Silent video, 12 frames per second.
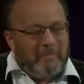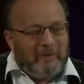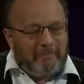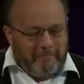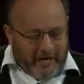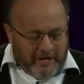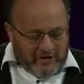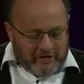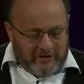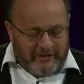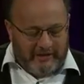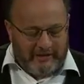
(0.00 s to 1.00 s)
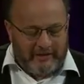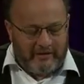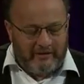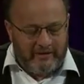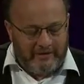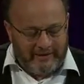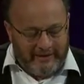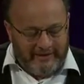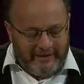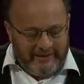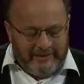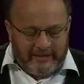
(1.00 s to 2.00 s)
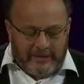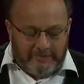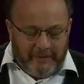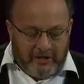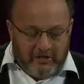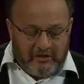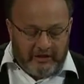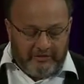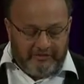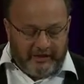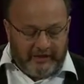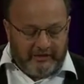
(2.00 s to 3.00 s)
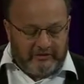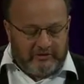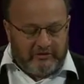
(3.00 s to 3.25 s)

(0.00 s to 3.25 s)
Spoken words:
the patients there, they need a special device